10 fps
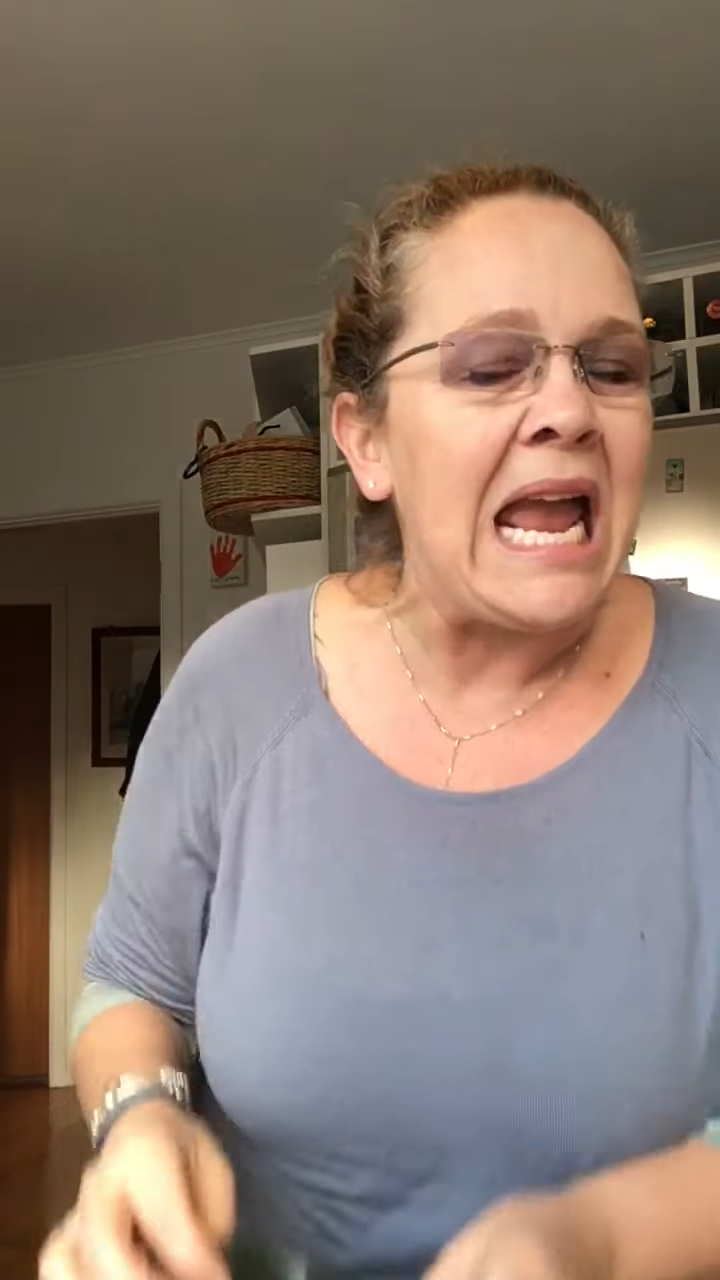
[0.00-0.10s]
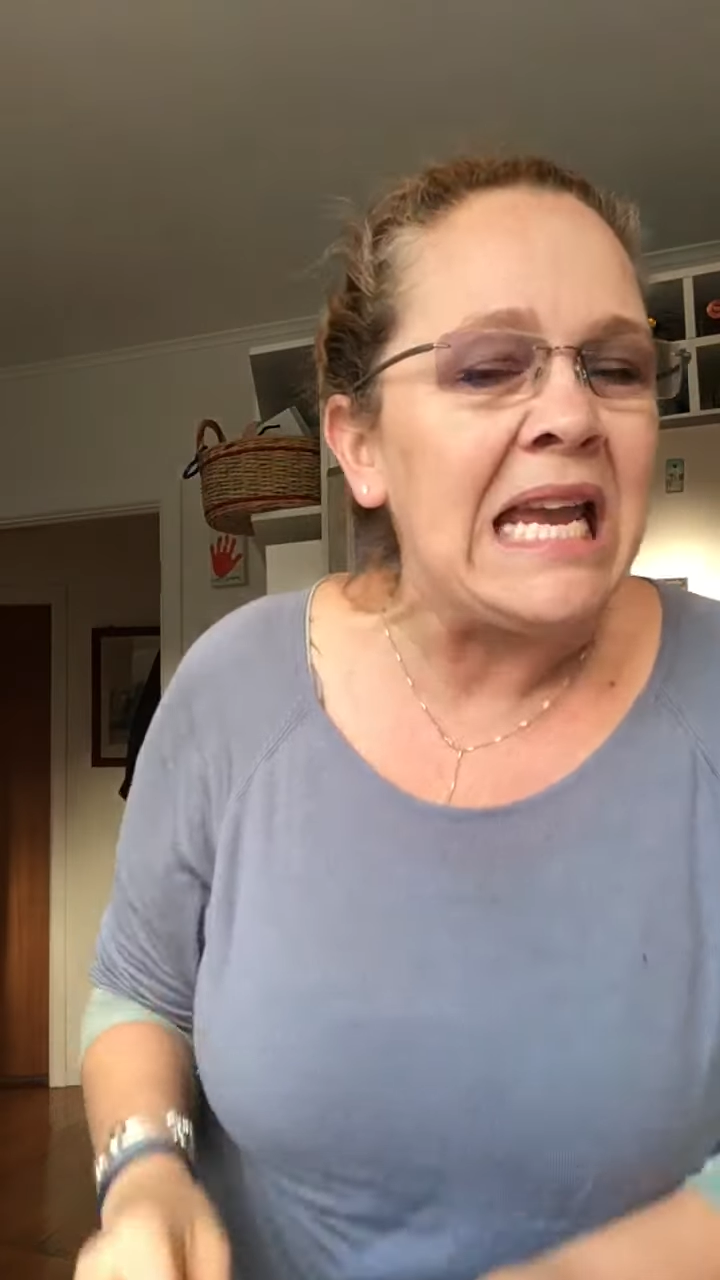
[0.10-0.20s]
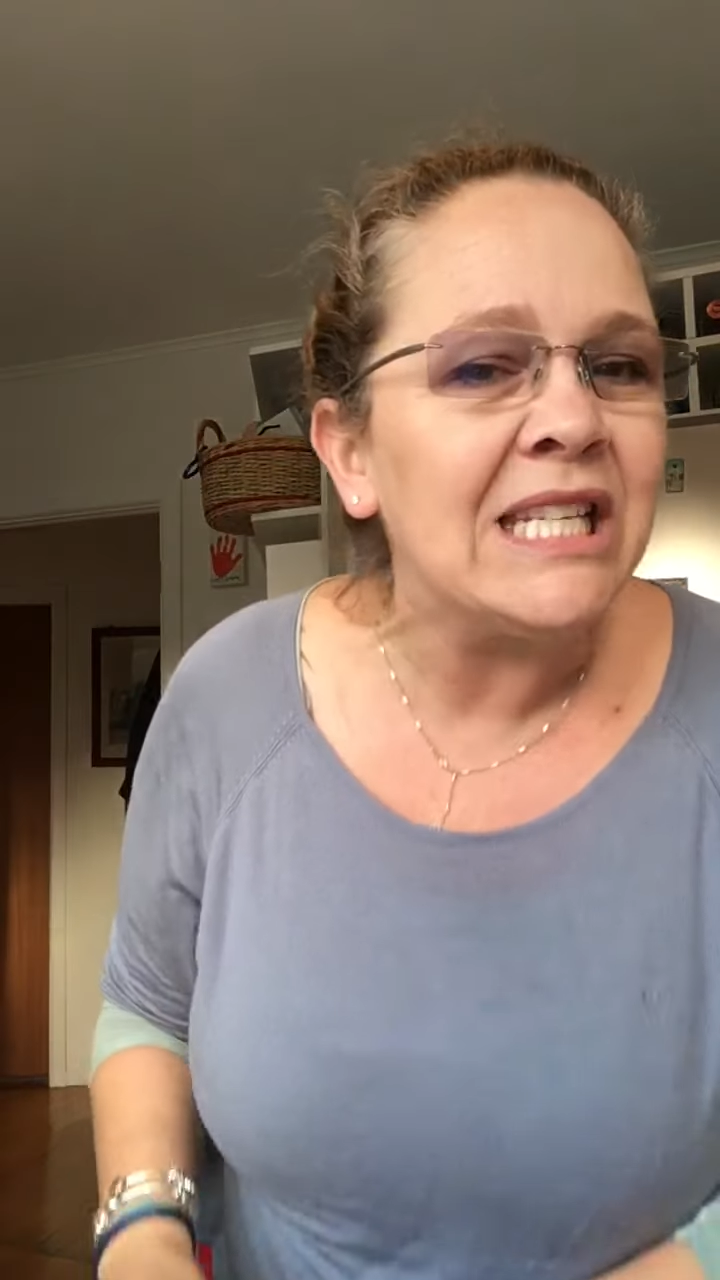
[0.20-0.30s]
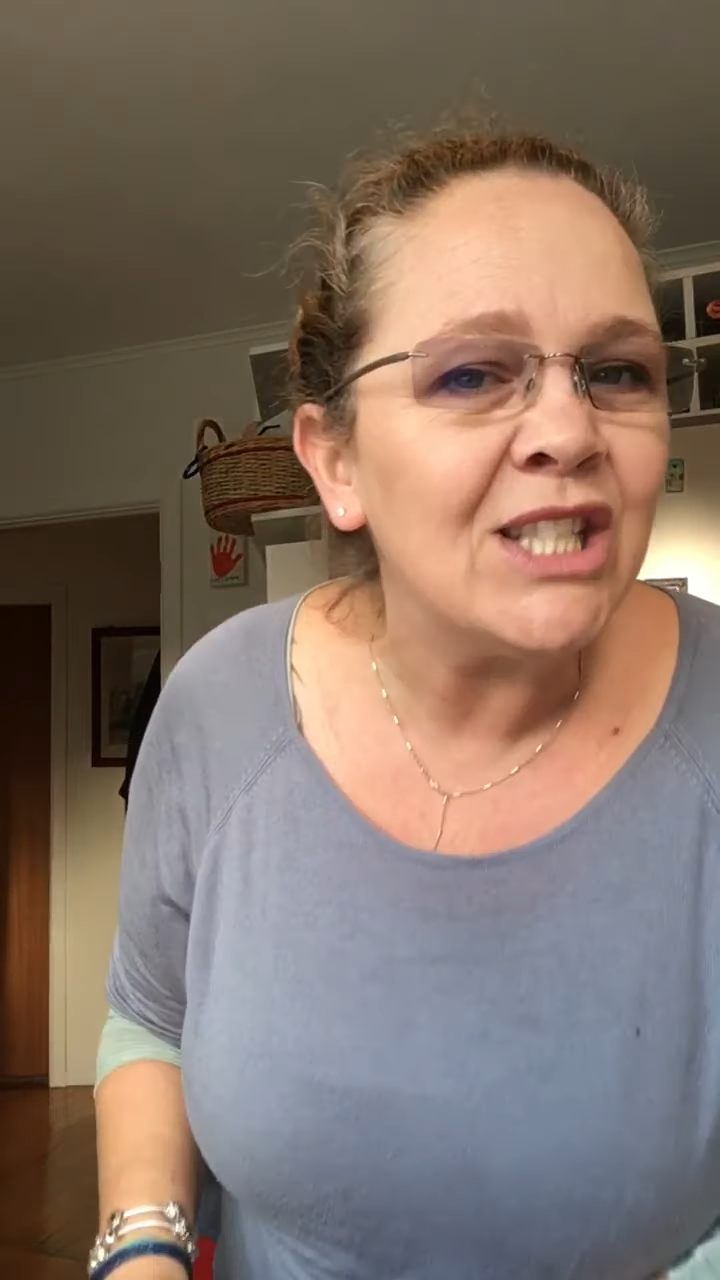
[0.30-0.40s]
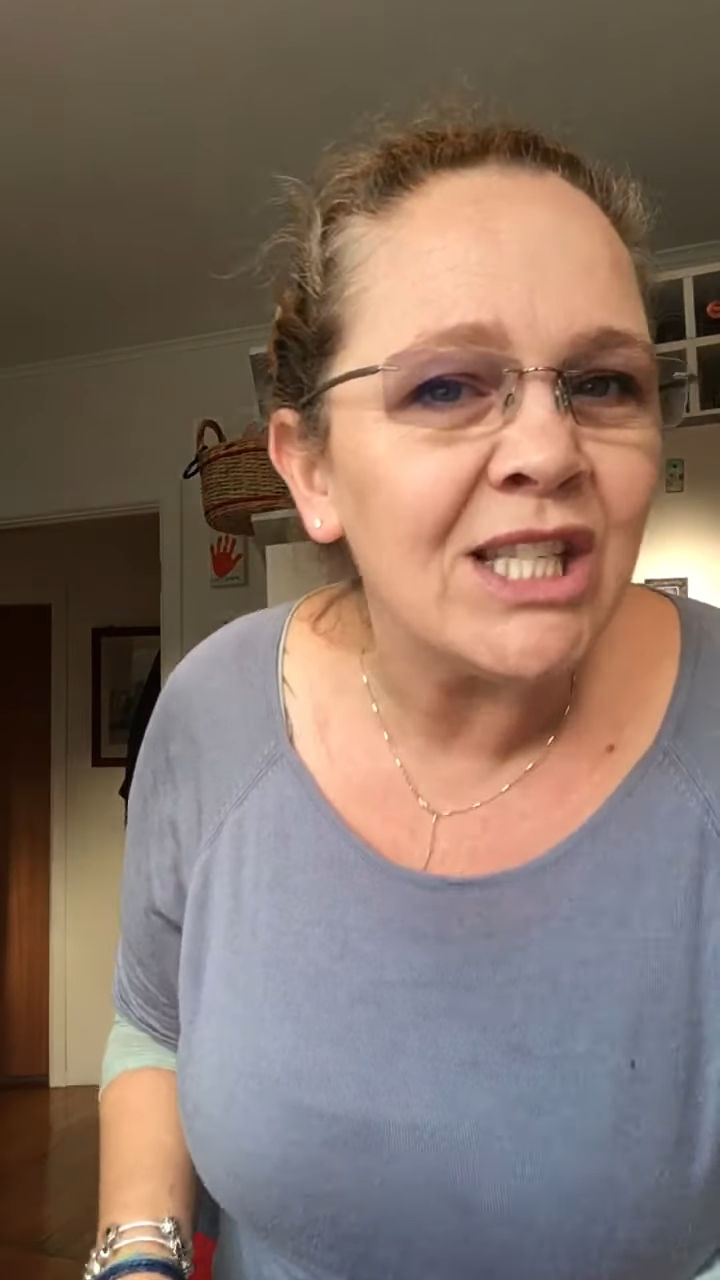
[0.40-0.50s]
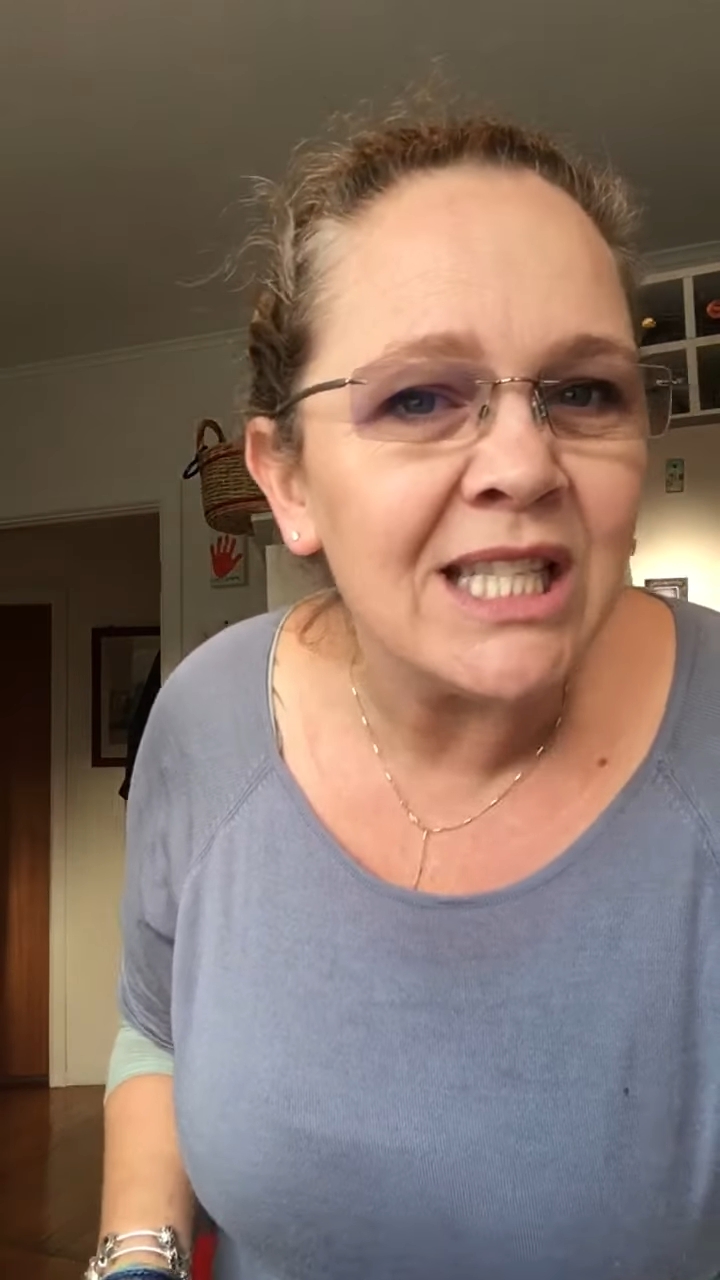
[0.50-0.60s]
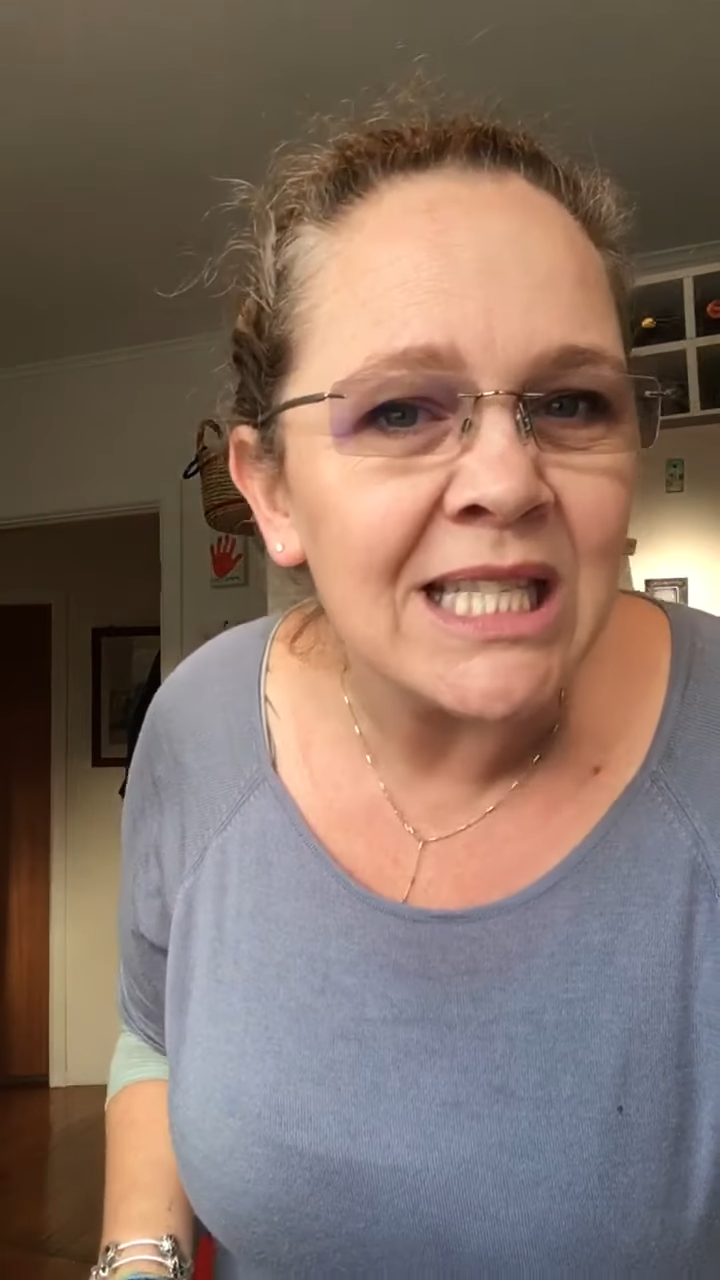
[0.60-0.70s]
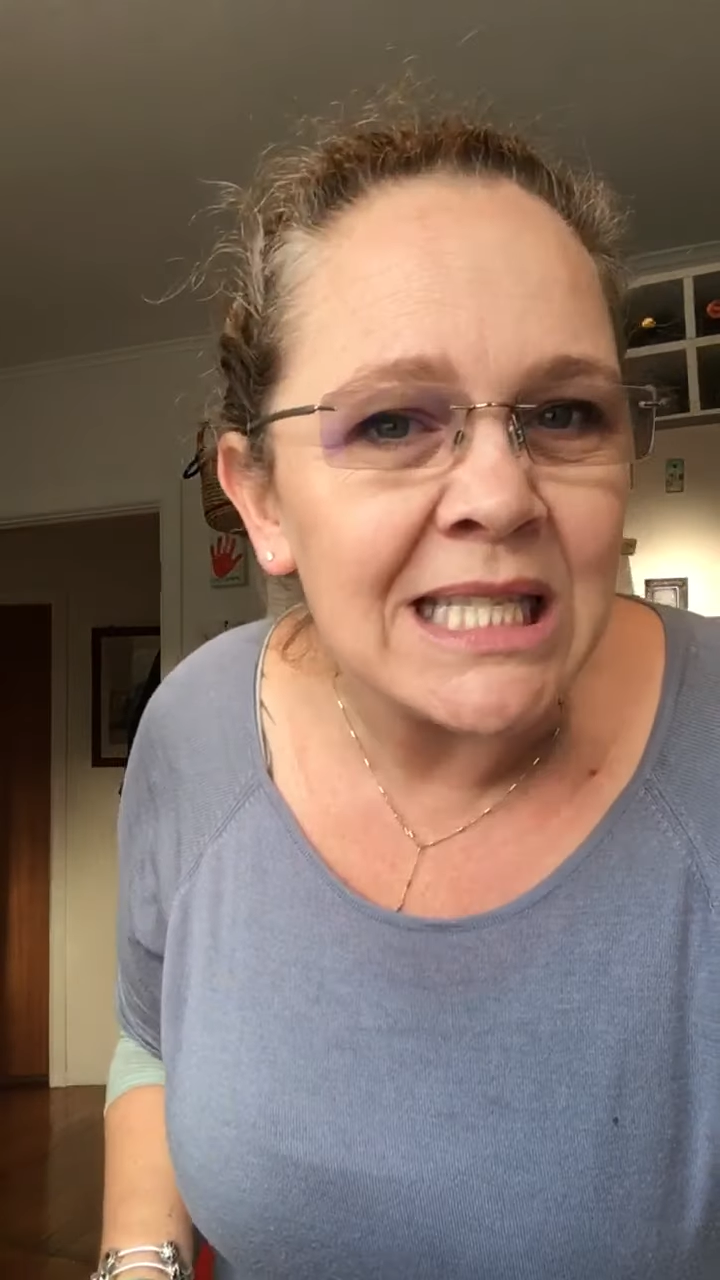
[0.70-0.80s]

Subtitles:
it doesn't